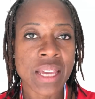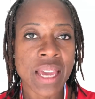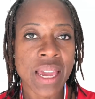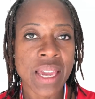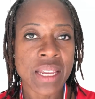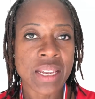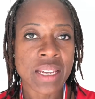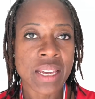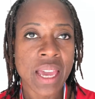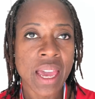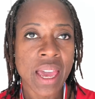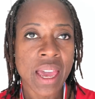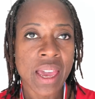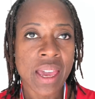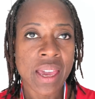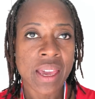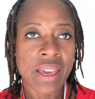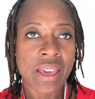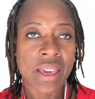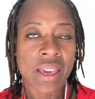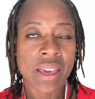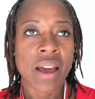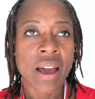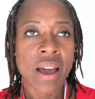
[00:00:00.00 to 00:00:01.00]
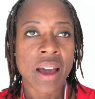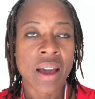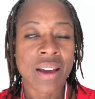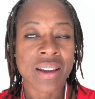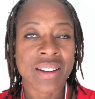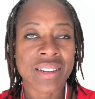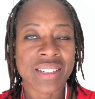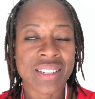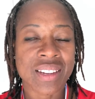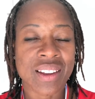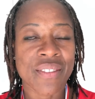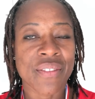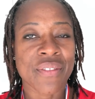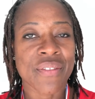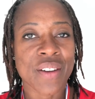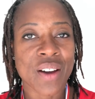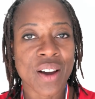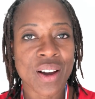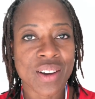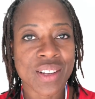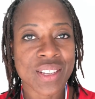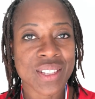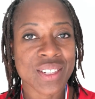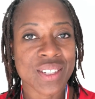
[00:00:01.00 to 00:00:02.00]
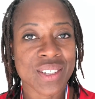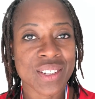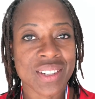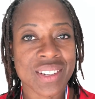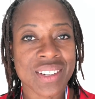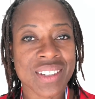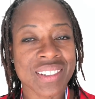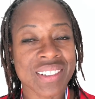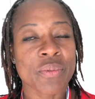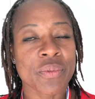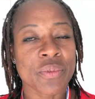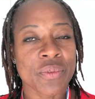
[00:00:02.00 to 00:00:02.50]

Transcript: 8k at a fast